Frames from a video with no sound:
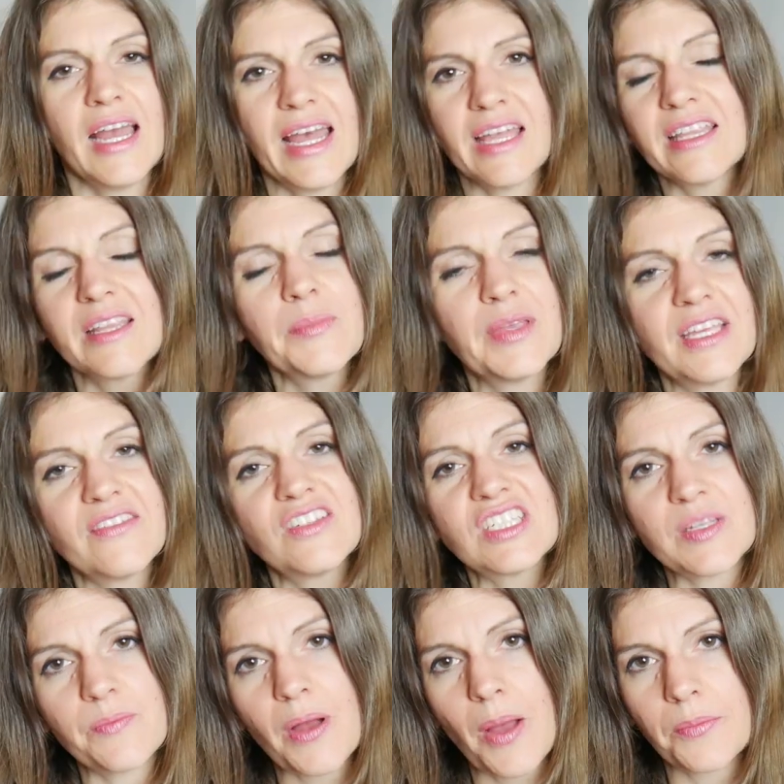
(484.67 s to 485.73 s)
And let me give you
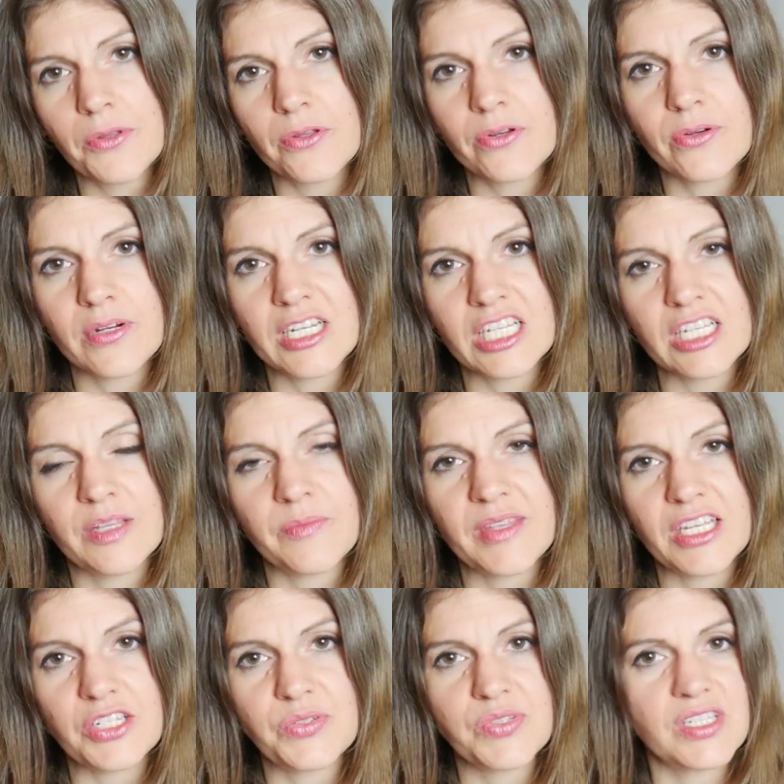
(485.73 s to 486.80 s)
some popular curriculum
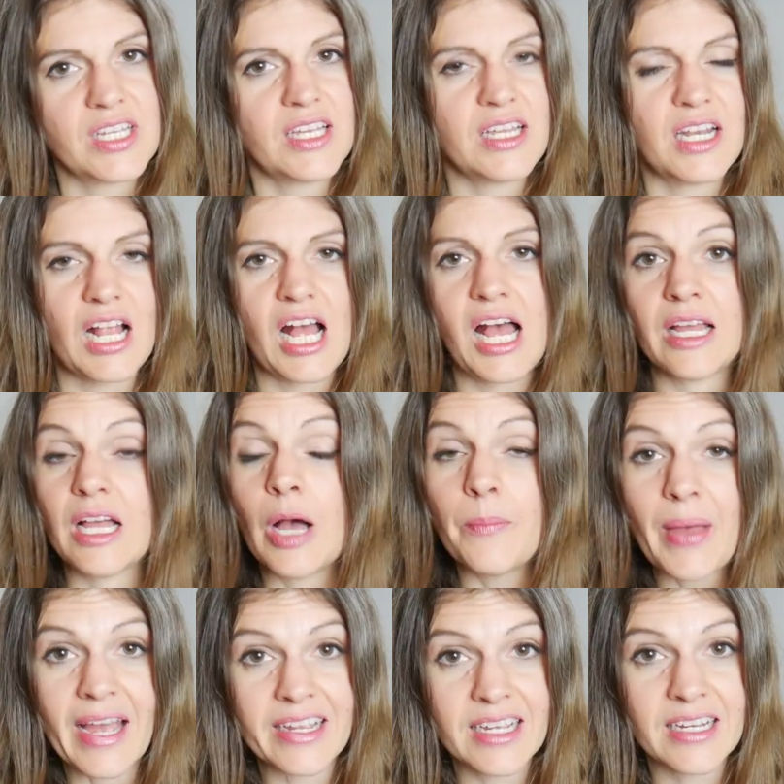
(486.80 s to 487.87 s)
that use it.
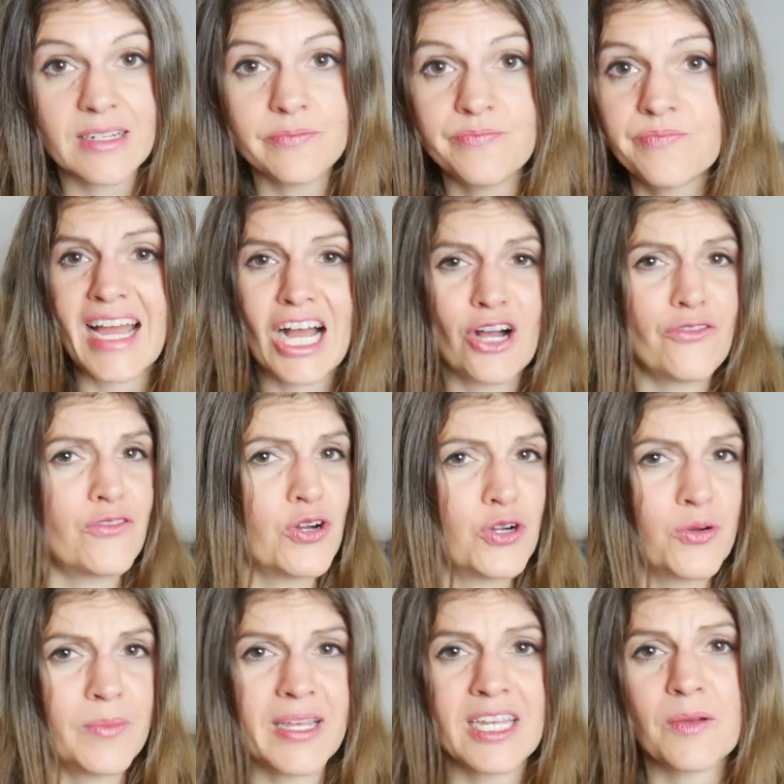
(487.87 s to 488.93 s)
Abeka, Alpha
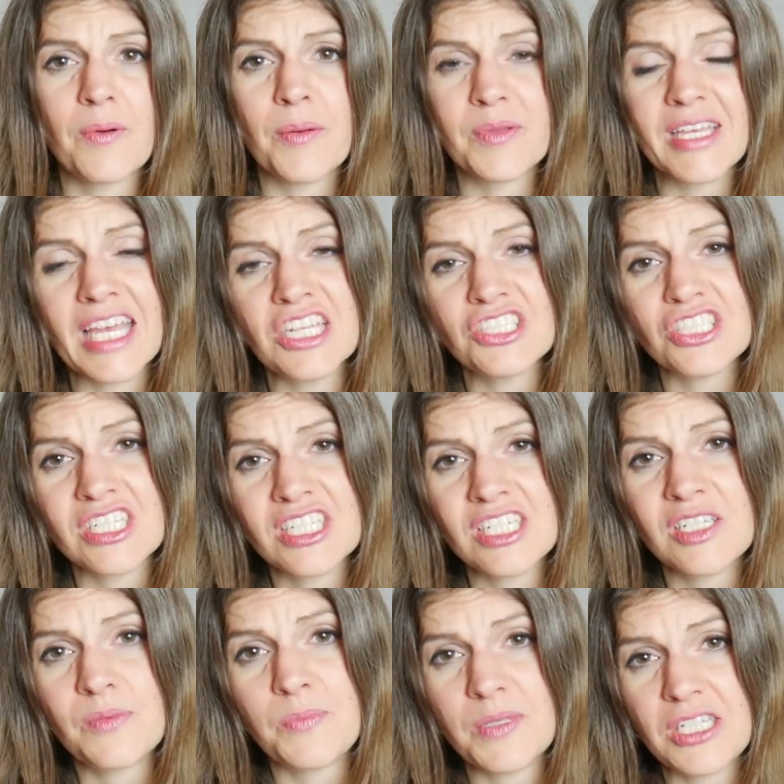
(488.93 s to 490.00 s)
Omega
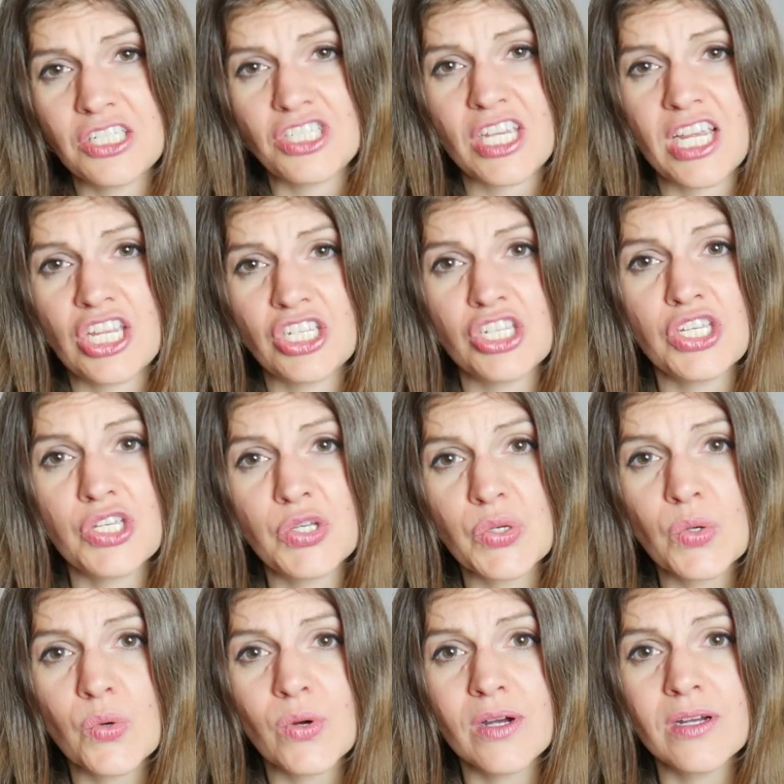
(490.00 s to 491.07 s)
Publication,
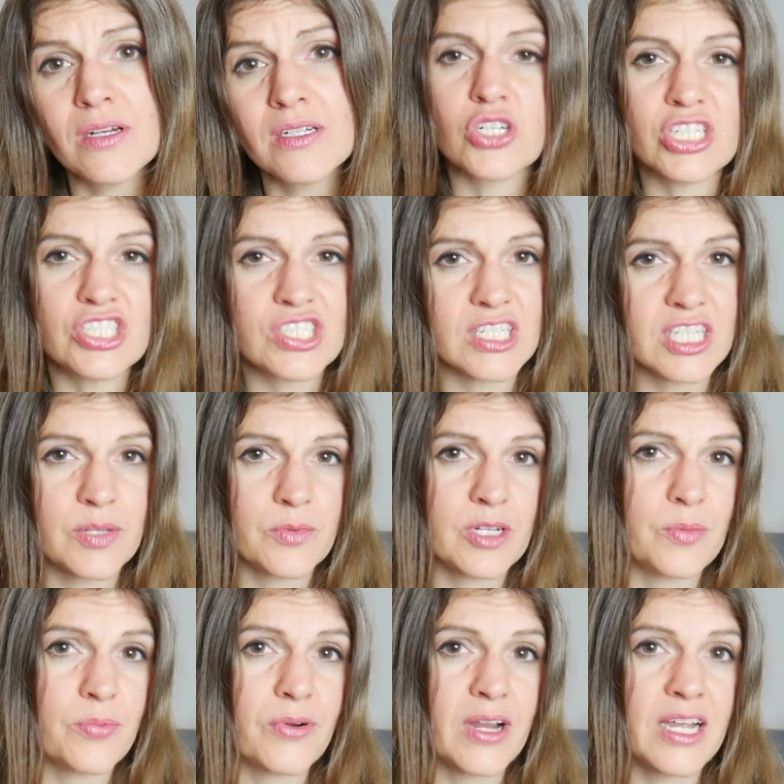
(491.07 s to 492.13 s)
BJU, Christian
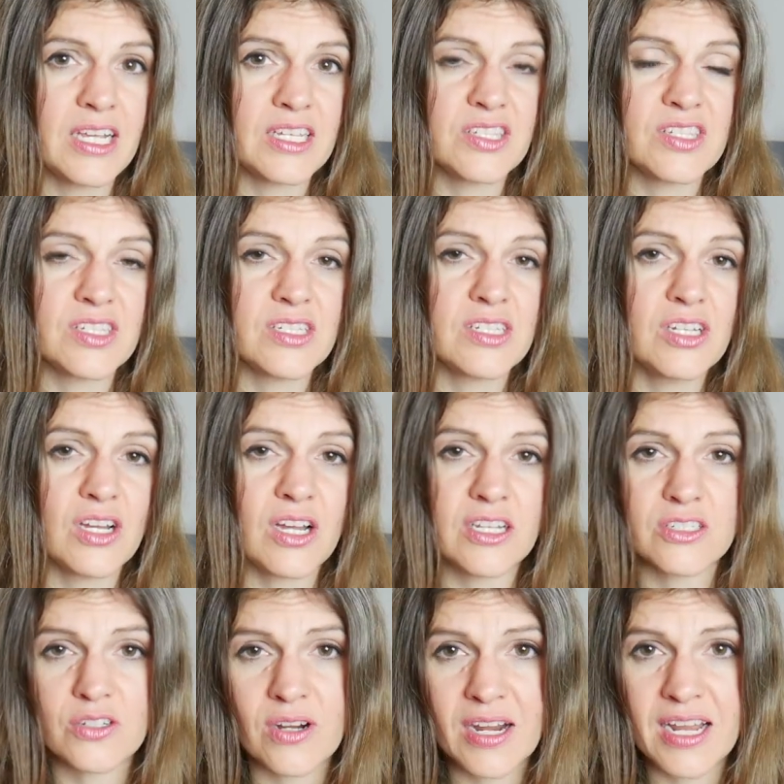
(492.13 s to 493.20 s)
Liberty Press,
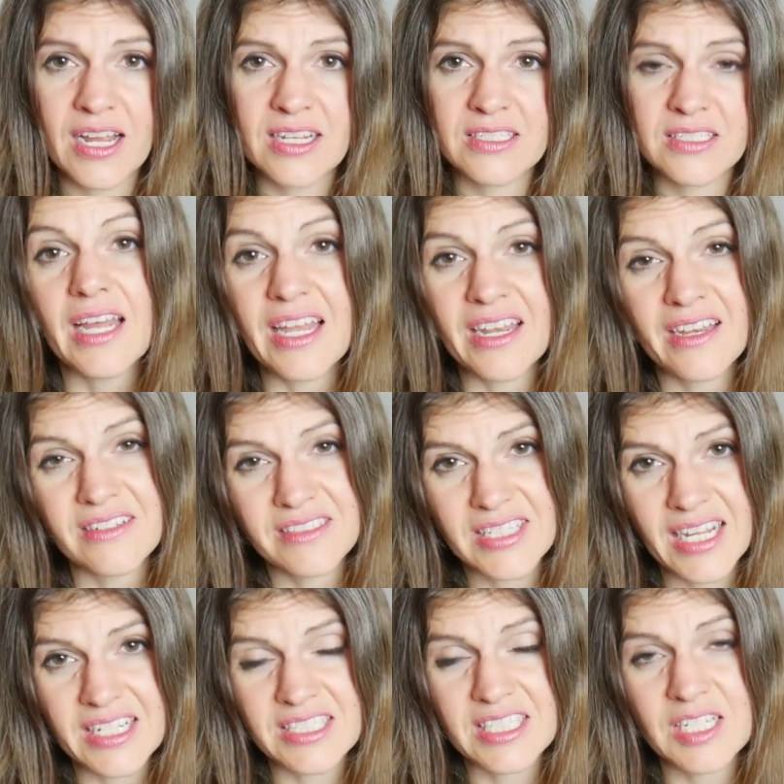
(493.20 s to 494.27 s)
Knotgrass, and
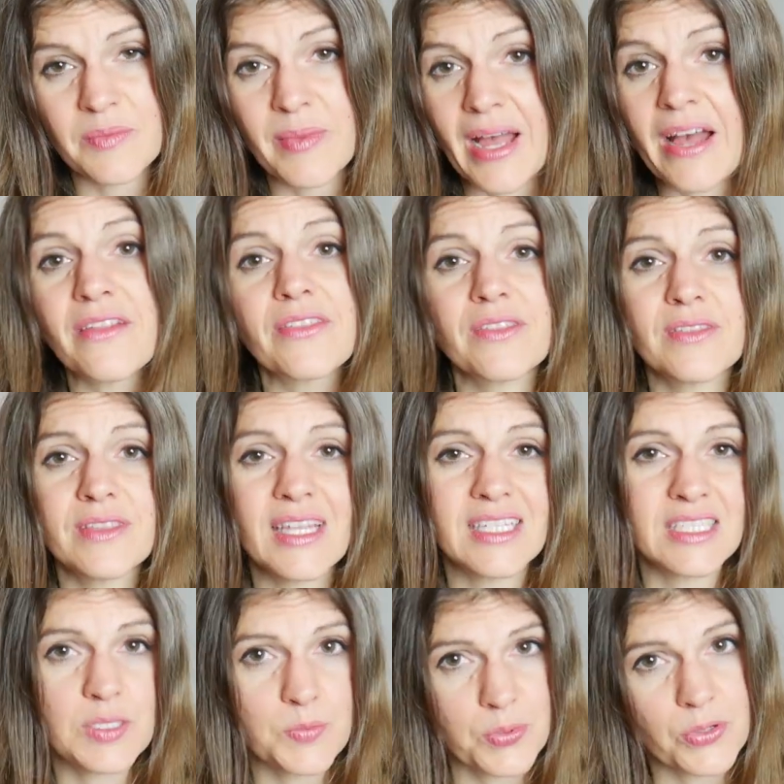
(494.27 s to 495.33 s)
Saxton Math.
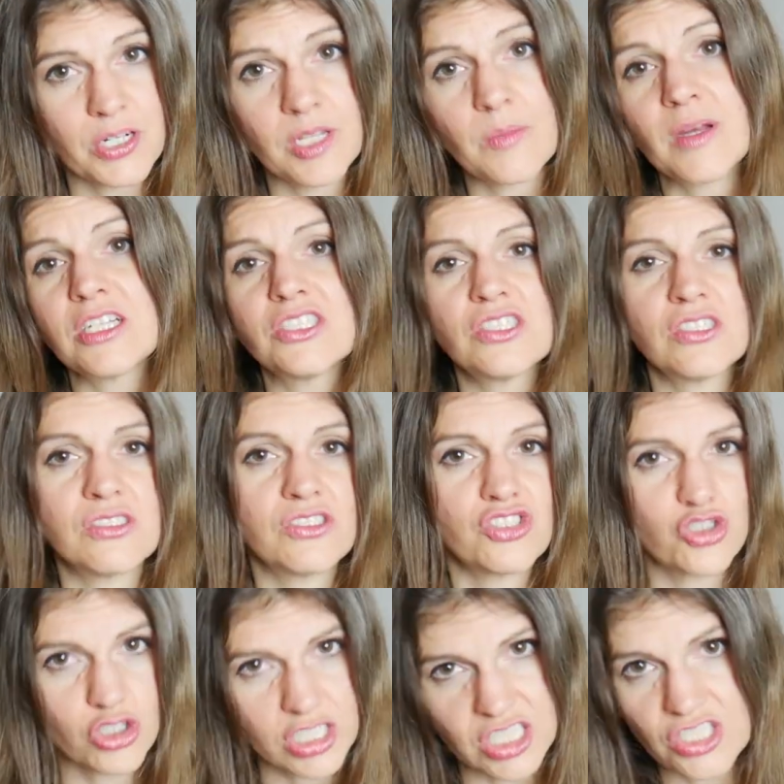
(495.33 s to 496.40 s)
That's pretty much
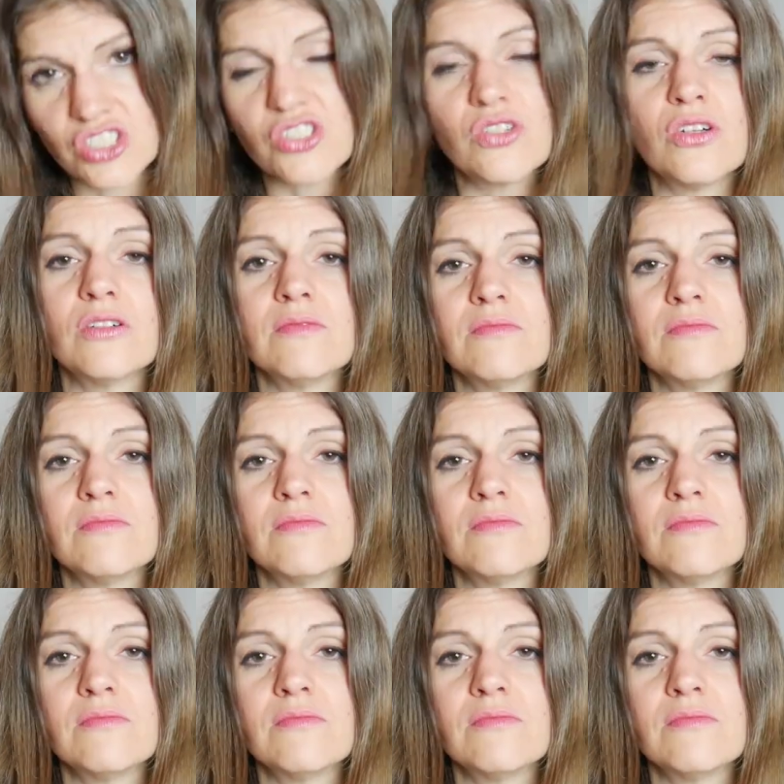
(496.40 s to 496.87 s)
traditional.